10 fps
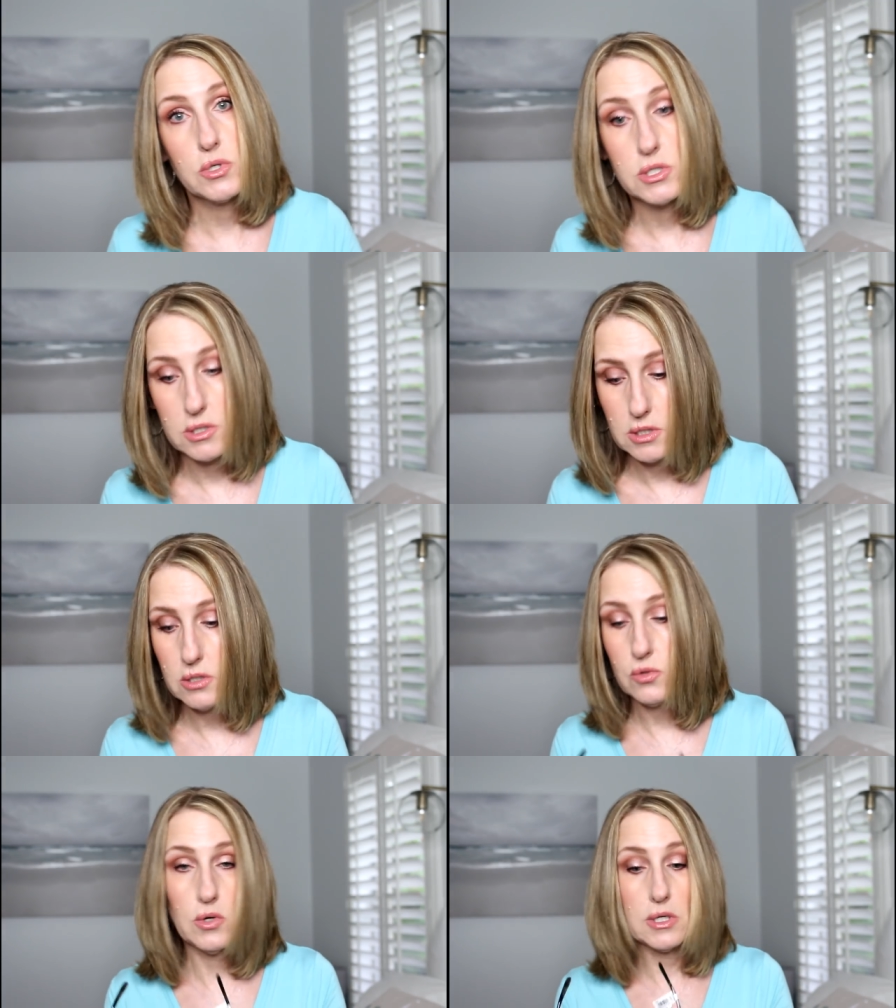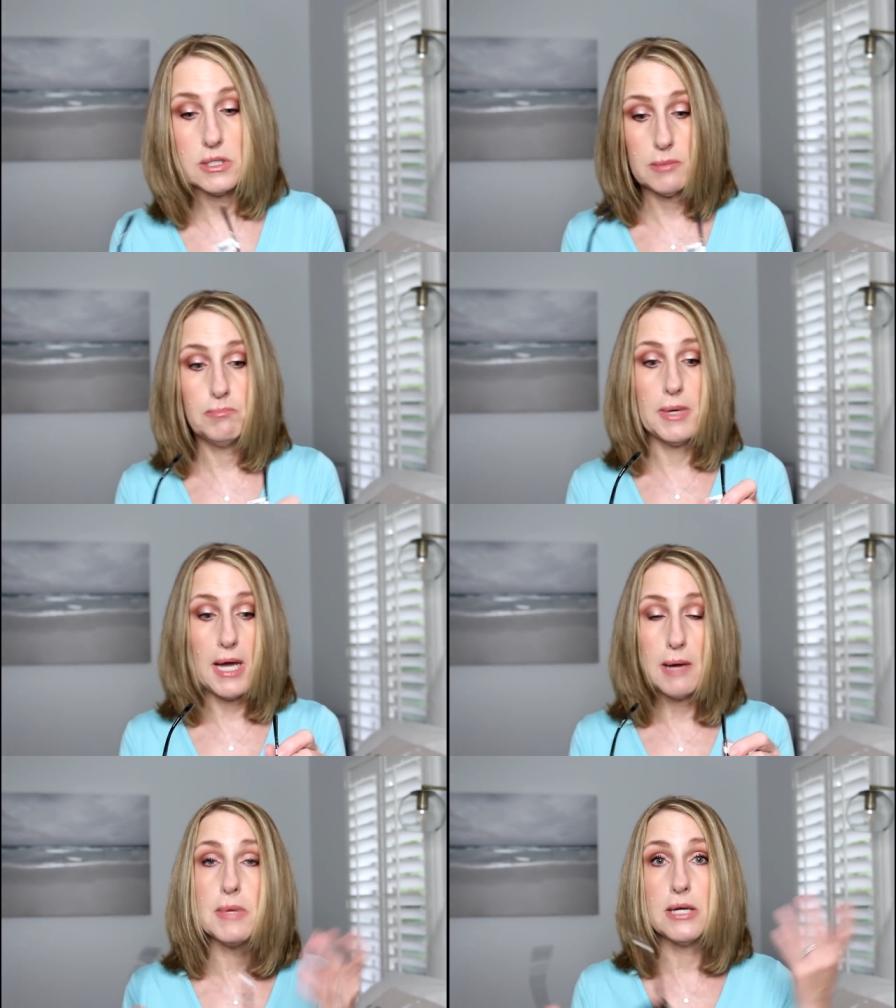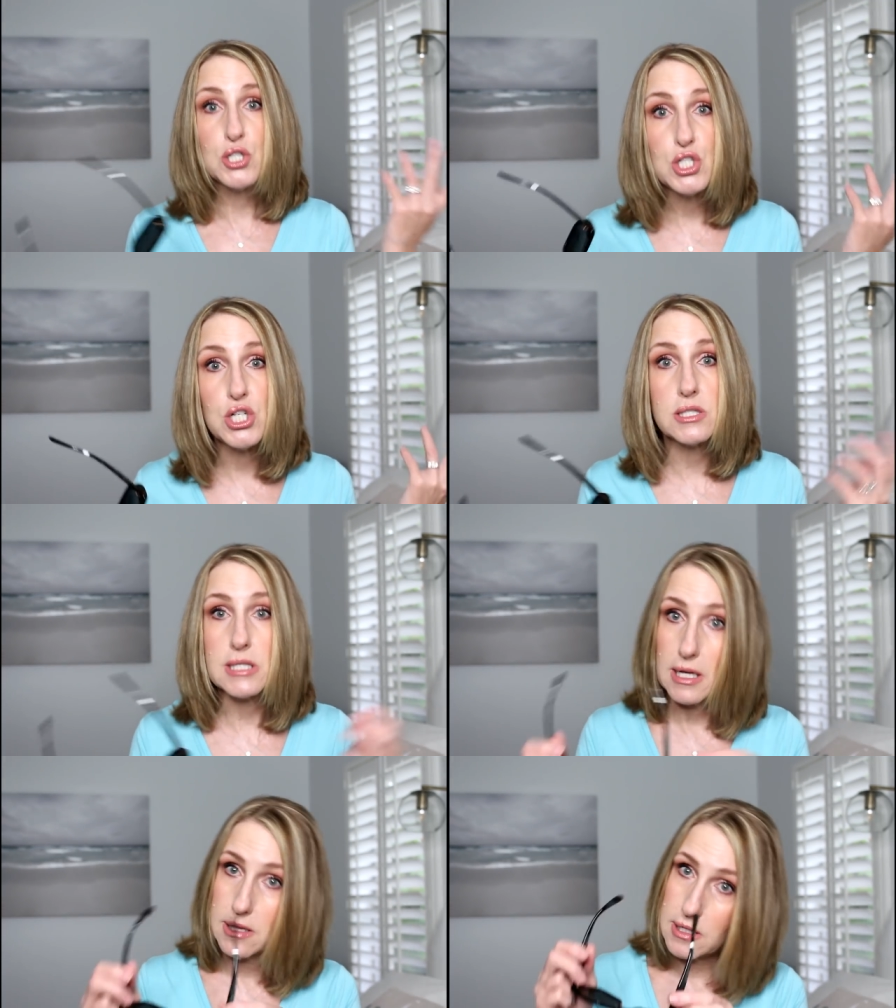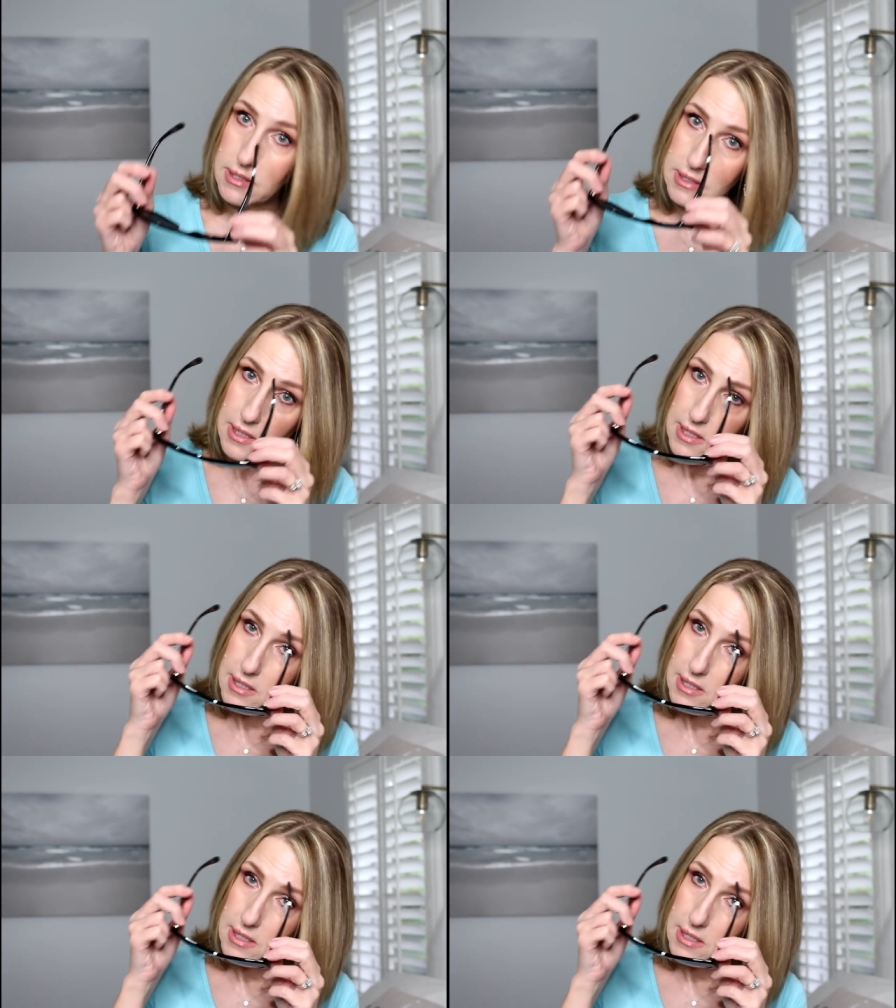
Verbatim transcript: We're just gonna go because I, I mean, I just got these.